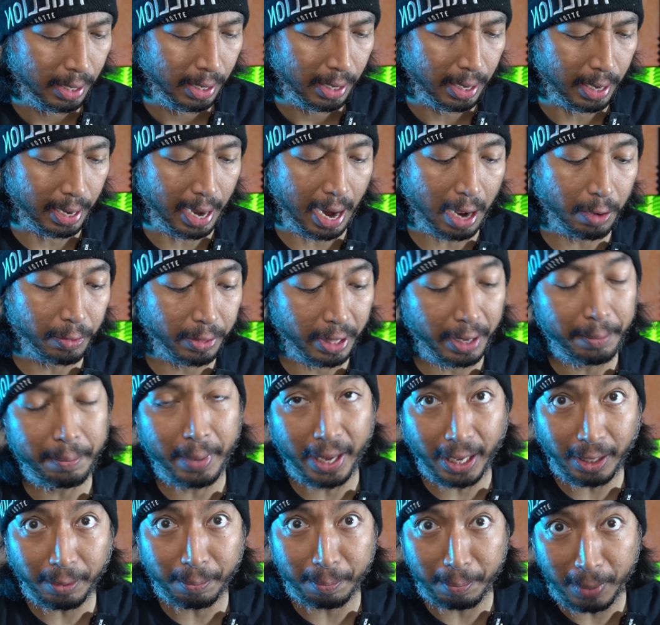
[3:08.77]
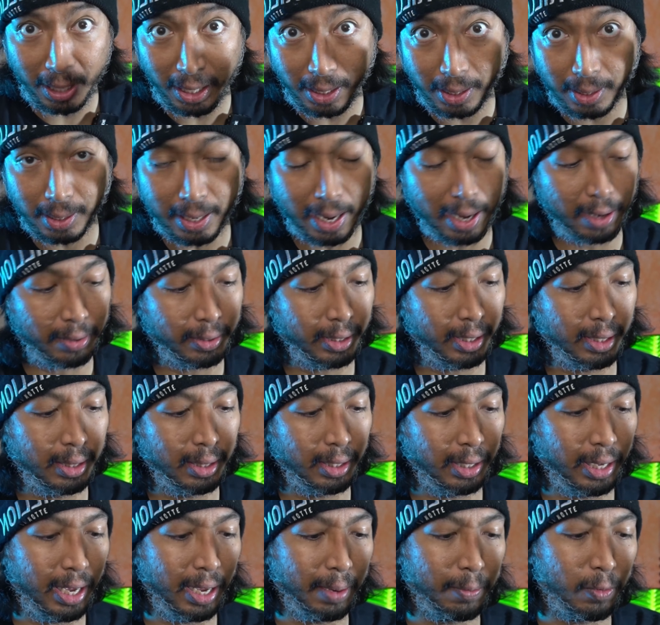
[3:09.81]
and how they make me sound in the
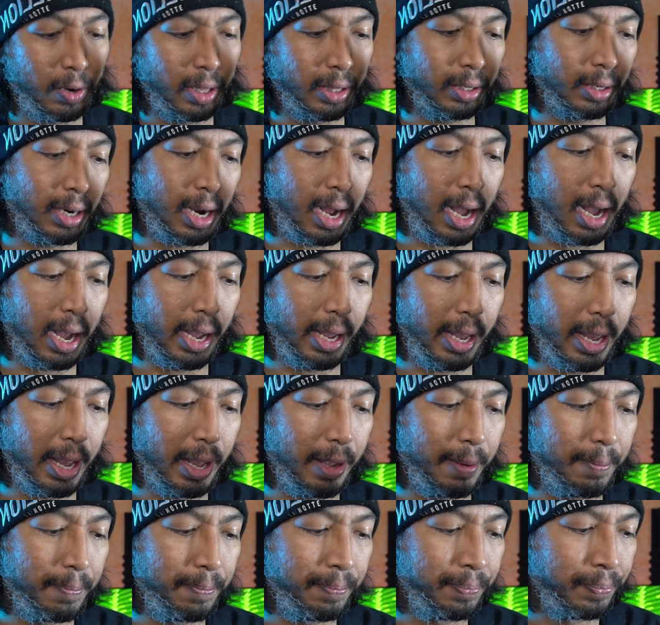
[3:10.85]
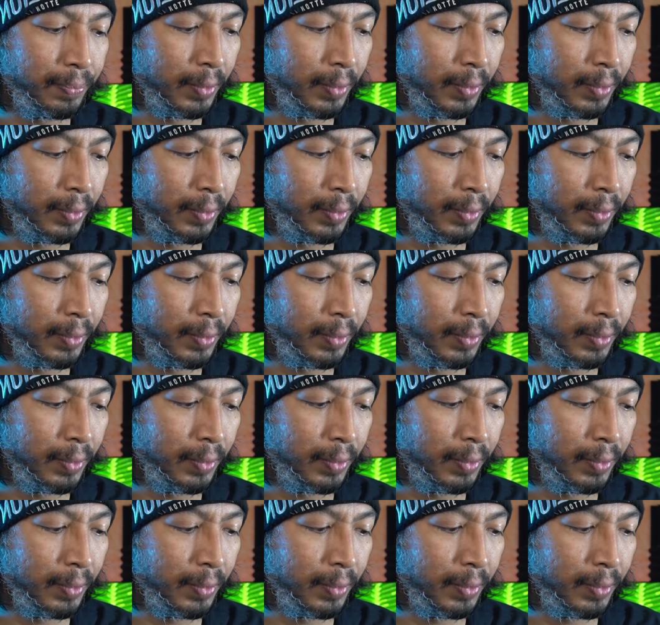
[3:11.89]
game, whether I am